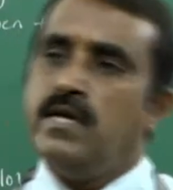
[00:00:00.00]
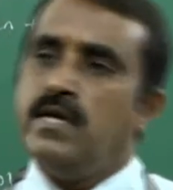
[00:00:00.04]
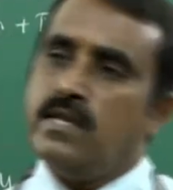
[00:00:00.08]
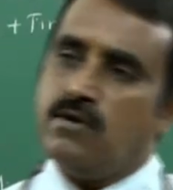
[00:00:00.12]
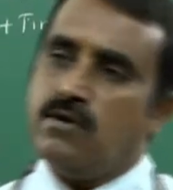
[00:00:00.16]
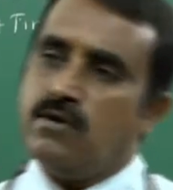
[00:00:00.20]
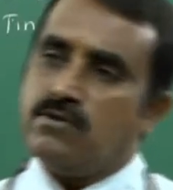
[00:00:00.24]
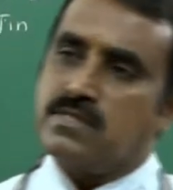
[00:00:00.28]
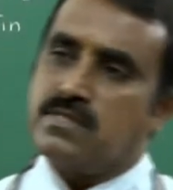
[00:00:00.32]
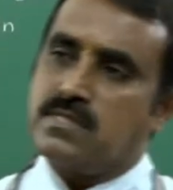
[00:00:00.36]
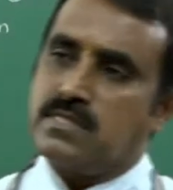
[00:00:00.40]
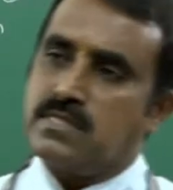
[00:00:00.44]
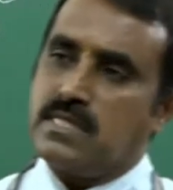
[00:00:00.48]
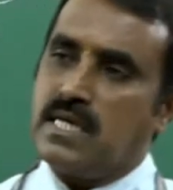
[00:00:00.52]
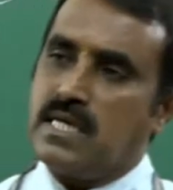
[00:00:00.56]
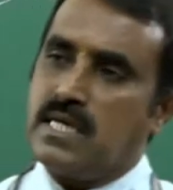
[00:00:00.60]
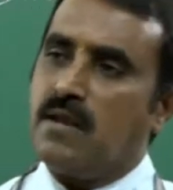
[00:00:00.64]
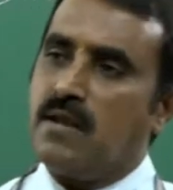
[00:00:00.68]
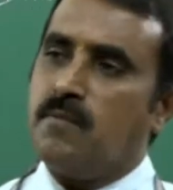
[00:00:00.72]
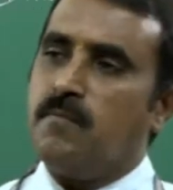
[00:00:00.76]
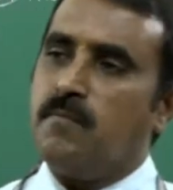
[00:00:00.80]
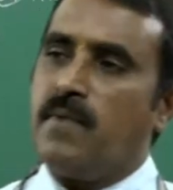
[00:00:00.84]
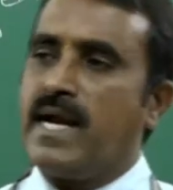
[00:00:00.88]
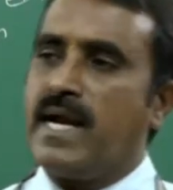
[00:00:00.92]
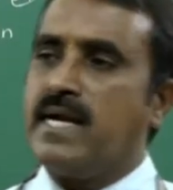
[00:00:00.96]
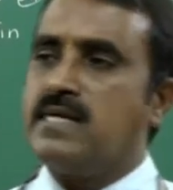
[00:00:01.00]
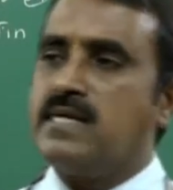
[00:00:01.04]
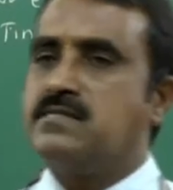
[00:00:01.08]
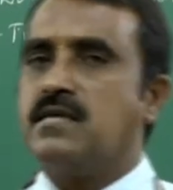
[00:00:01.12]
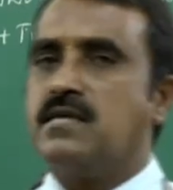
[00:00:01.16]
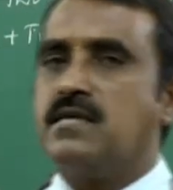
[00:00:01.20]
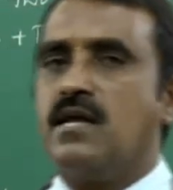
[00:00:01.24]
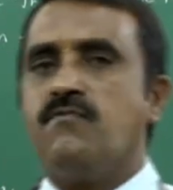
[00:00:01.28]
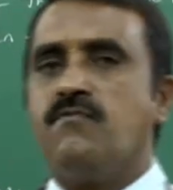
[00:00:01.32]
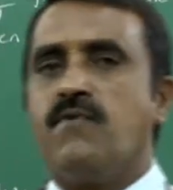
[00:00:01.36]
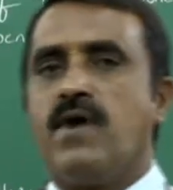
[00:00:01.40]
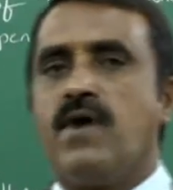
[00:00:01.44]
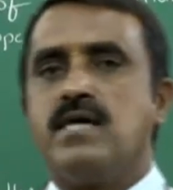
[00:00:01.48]
Now steel by
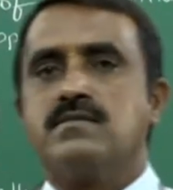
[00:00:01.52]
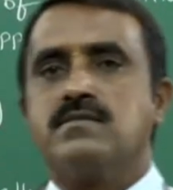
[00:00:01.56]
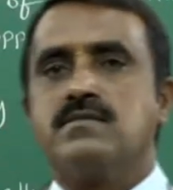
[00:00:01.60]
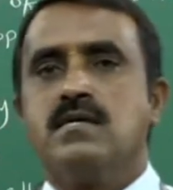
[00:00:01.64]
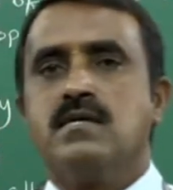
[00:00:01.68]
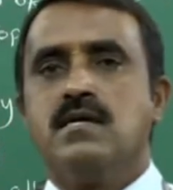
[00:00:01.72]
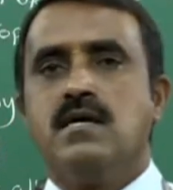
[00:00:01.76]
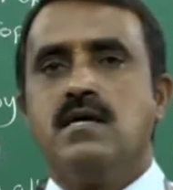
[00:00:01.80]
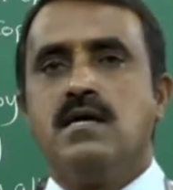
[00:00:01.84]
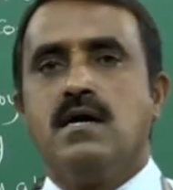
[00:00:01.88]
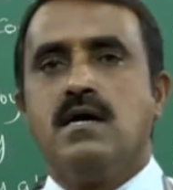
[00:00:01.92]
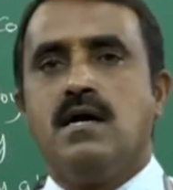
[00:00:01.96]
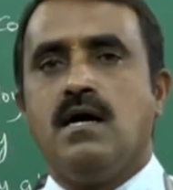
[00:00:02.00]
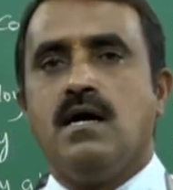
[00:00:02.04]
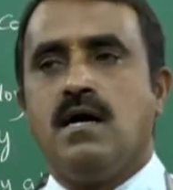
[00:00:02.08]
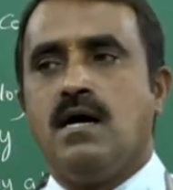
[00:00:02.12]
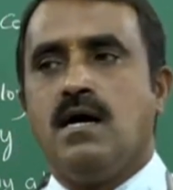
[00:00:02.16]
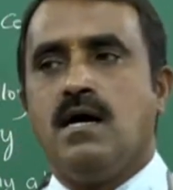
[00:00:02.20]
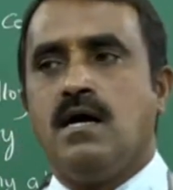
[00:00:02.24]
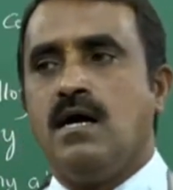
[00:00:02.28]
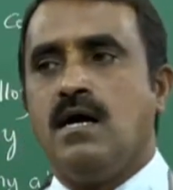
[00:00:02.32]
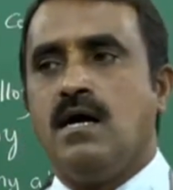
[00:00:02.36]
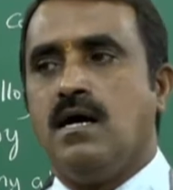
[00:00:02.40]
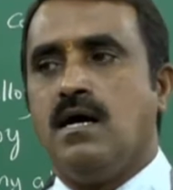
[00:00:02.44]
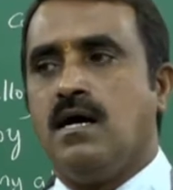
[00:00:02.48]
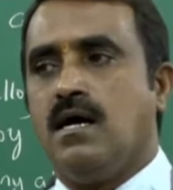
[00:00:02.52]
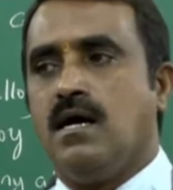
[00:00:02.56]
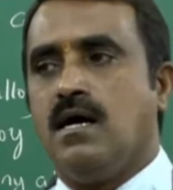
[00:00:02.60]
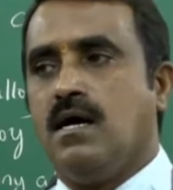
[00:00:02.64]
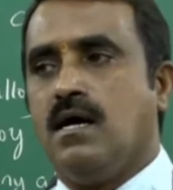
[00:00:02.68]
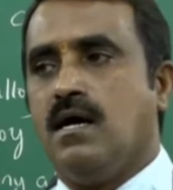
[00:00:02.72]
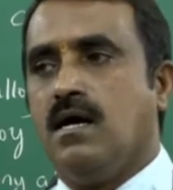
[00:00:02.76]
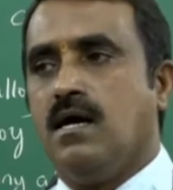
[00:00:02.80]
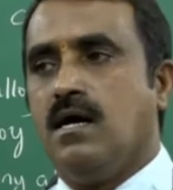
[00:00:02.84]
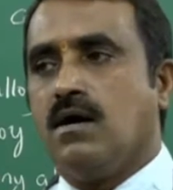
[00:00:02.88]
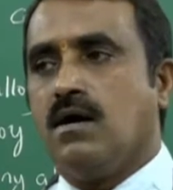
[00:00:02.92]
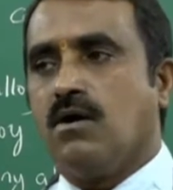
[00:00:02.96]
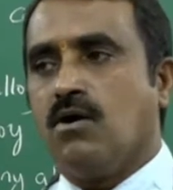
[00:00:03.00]
itself has
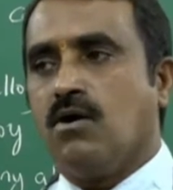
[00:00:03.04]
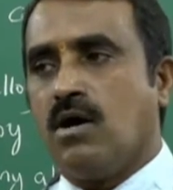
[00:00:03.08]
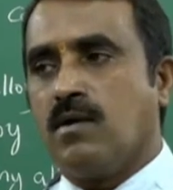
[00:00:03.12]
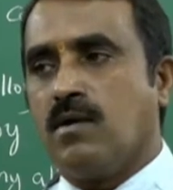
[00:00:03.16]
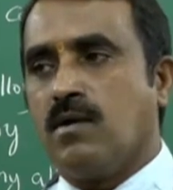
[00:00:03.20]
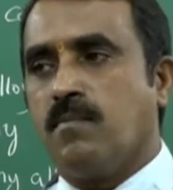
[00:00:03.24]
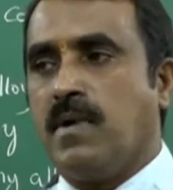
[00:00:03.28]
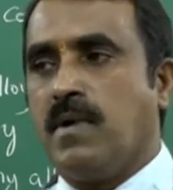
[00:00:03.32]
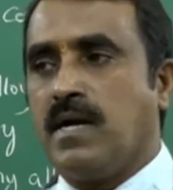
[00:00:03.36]
got